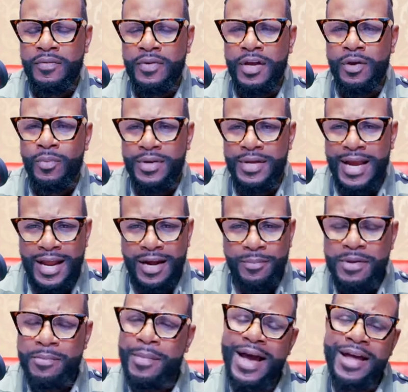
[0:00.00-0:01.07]
And we got to
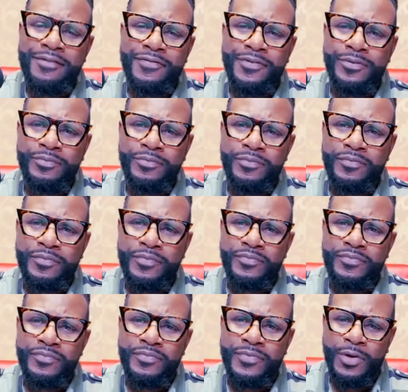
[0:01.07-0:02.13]
be mindful
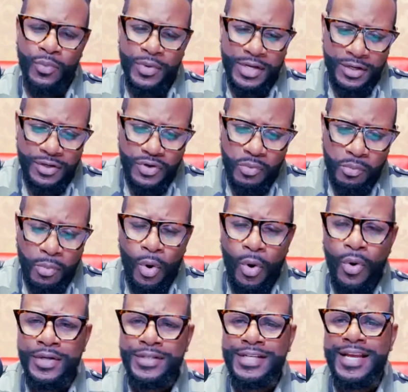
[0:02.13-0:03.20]
that we can do
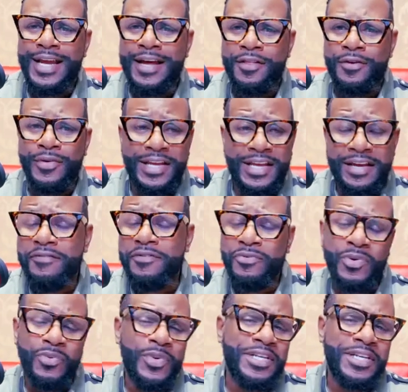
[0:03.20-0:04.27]
more together, even
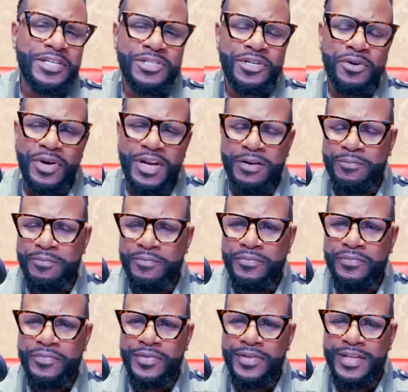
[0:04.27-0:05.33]
when we disagree,
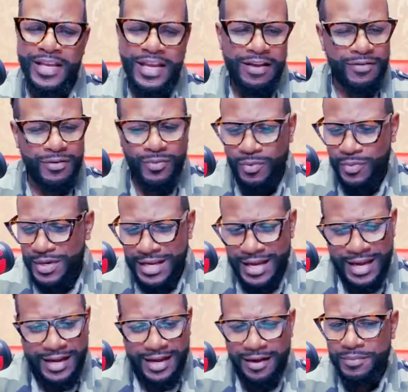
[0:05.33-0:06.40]
even when we
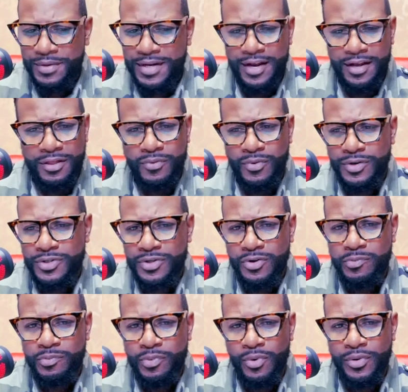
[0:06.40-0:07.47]
can't come together on
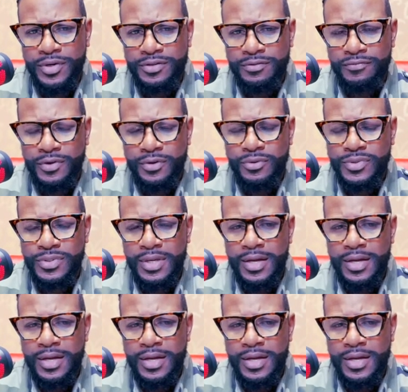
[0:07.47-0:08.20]
certain points of views,